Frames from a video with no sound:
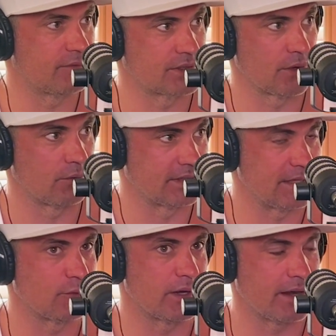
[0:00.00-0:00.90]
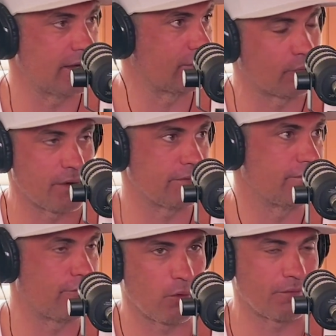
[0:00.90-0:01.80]
So day 29, you're roughly
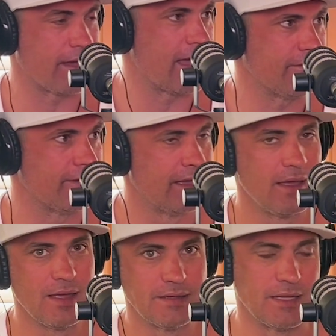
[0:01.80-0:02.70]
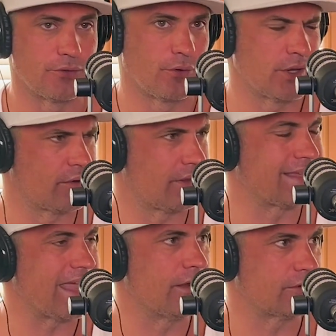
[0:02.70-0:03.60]
4 or 5. Day 30, you're
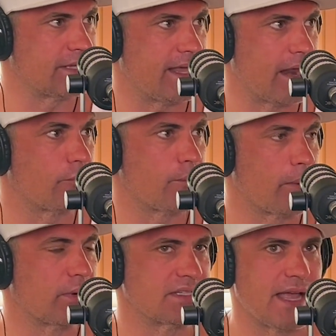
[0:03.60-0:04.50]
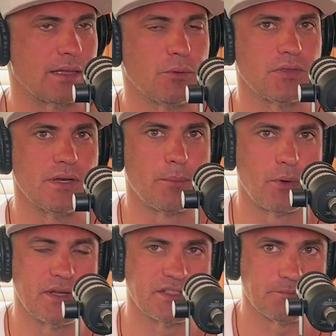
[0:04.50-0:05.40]
like 8 or 10. I don't remember exactly what the
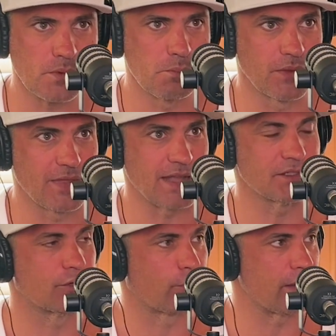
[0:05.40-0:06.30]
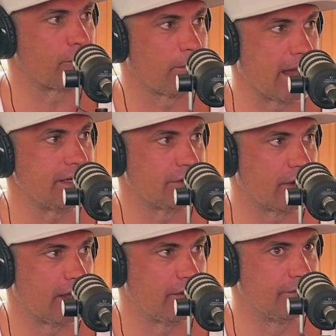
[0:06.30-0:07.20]
number is, but that's a great
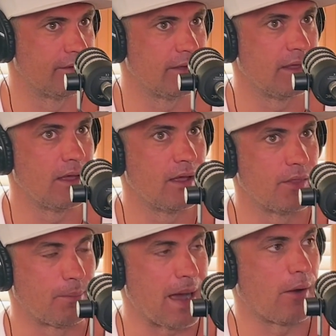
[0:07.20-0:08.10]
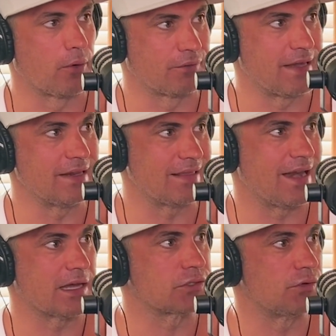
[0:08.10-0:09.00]
reminder of the power of getting
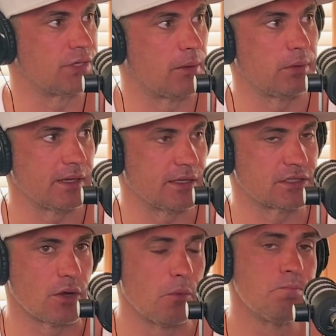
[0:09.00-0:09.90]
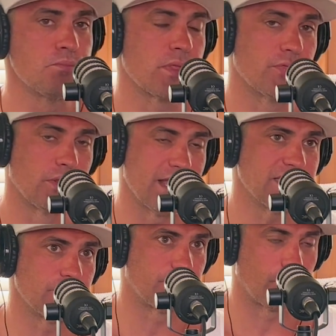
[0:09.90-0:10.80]
that extra doubling. And so the
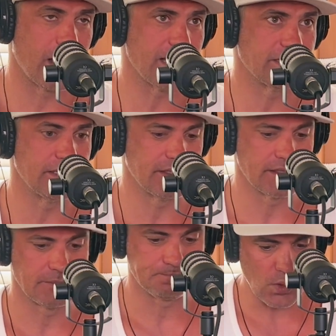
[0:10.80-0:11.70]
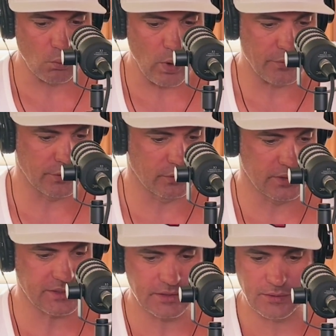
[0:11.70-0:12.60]
lesson for us is, whether you're
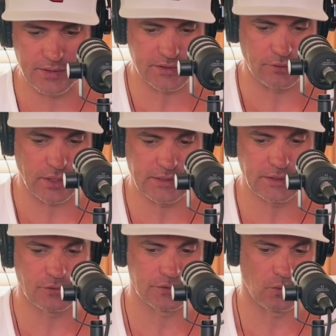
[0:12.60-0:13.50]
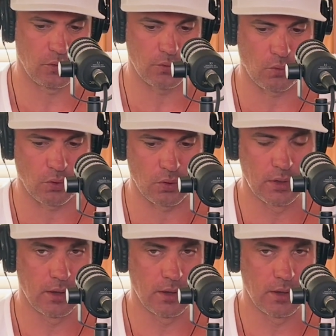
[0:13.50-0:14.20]
listening to this and you're 18 years old or